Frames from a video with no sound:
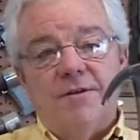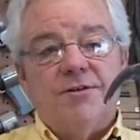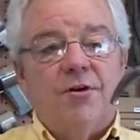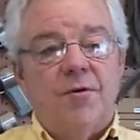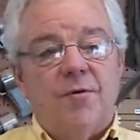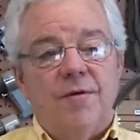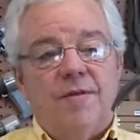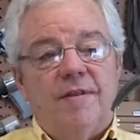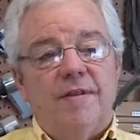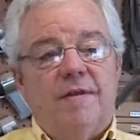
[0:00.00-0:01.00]
So
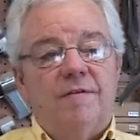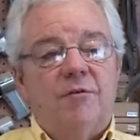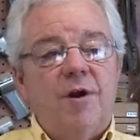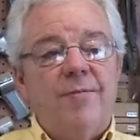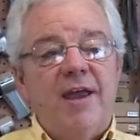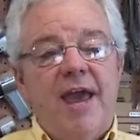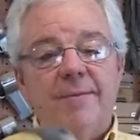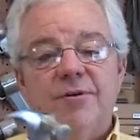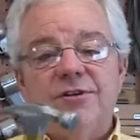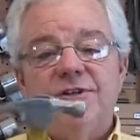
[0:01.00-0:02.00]
the ripping
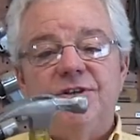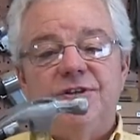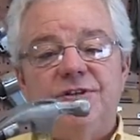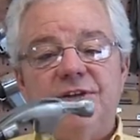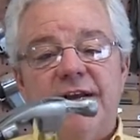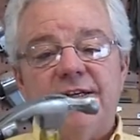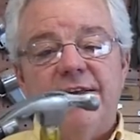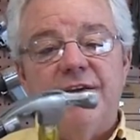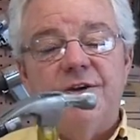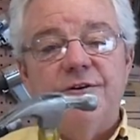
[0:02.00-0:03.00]
hammer is
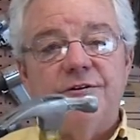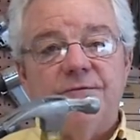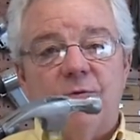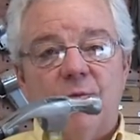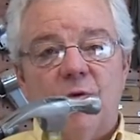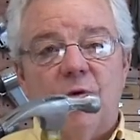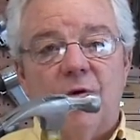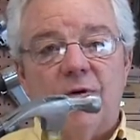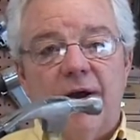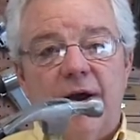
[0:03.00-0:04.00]
generally used for
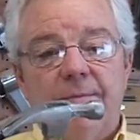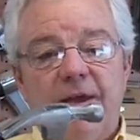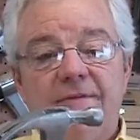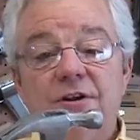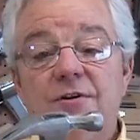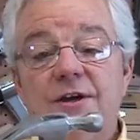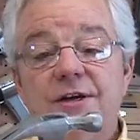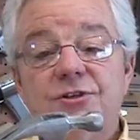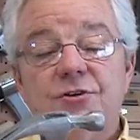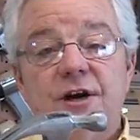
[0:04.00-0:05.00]
more heavy duty
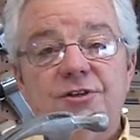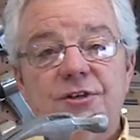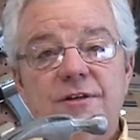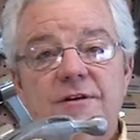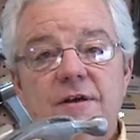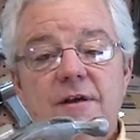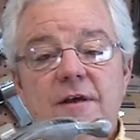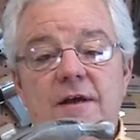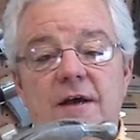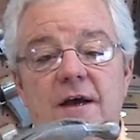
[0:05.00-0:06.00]
construction,
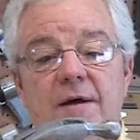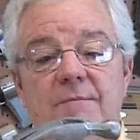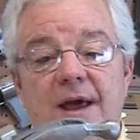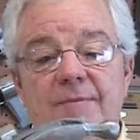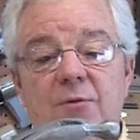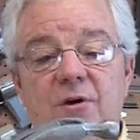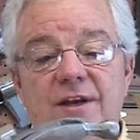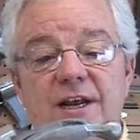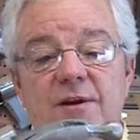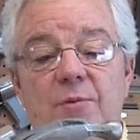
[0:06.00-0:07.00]
might be where
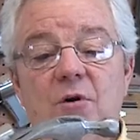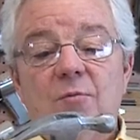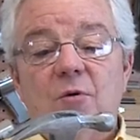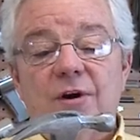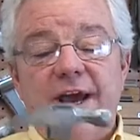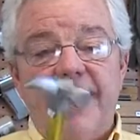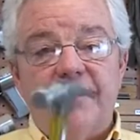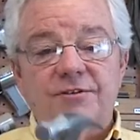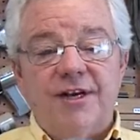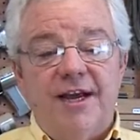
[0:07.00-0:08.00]
you need to pull more
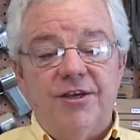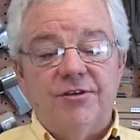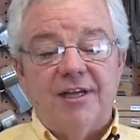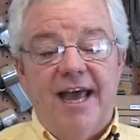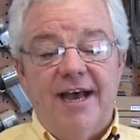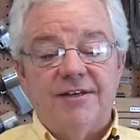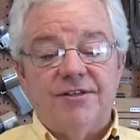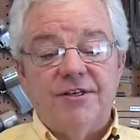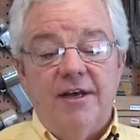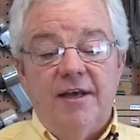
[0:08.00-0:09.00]
nails. It usually
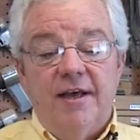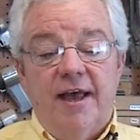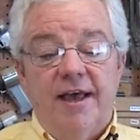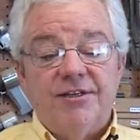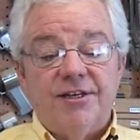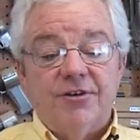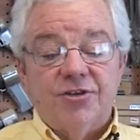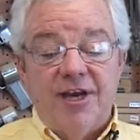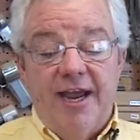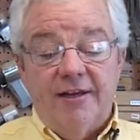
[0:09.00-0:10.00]
has a
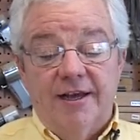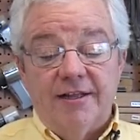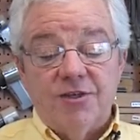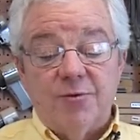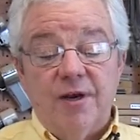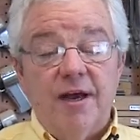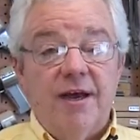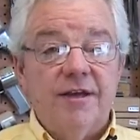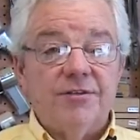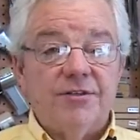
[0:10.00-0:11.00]
steel shank like this one
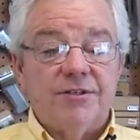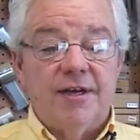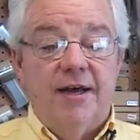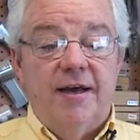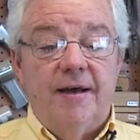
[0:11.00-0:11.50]
does.